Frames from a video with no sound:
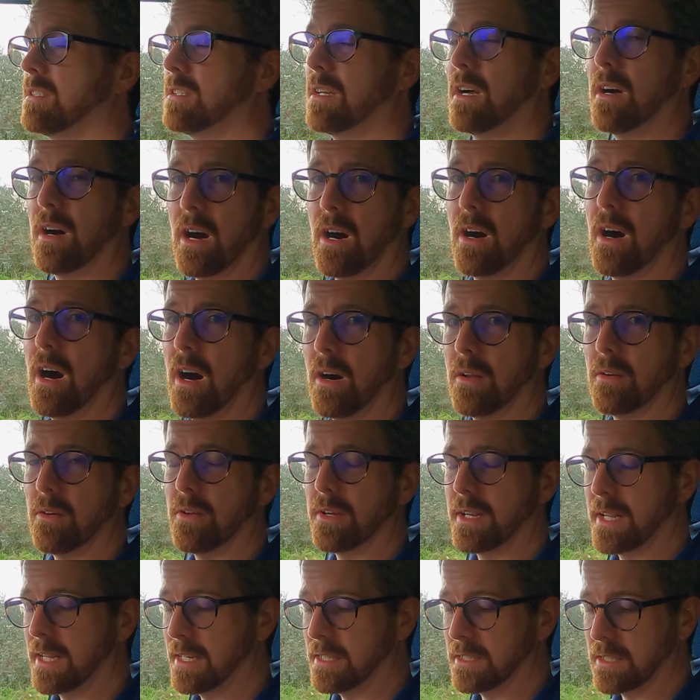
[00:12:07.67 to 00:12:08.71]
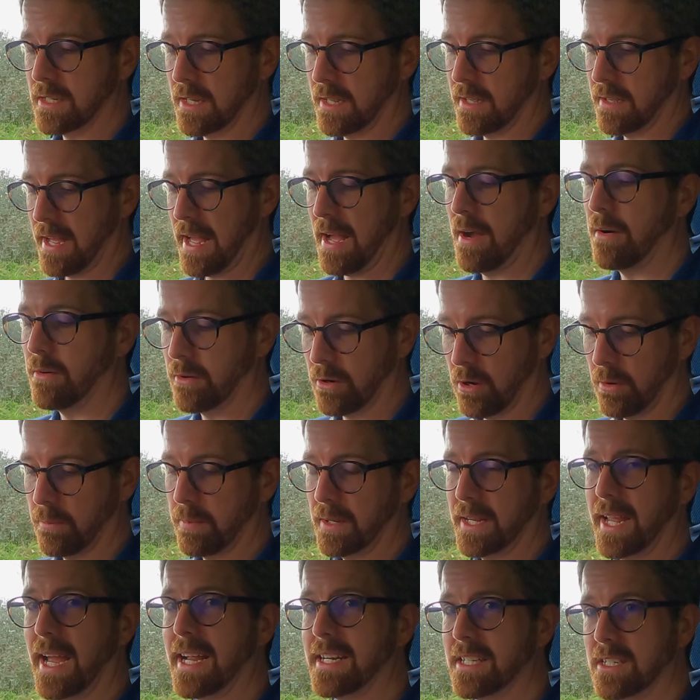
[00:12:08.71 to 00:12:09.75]
So I'll look into how
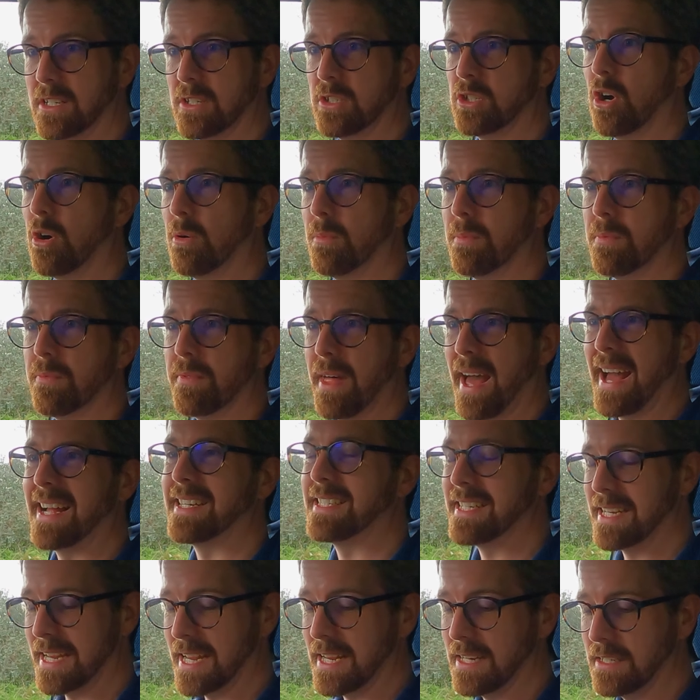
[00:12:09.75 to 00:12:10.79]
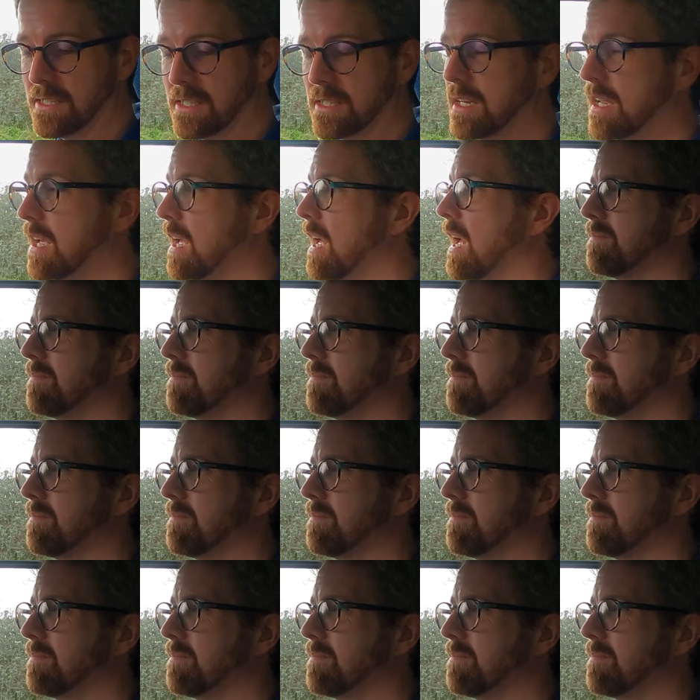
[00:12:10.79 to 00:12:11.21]
complicated a job that is.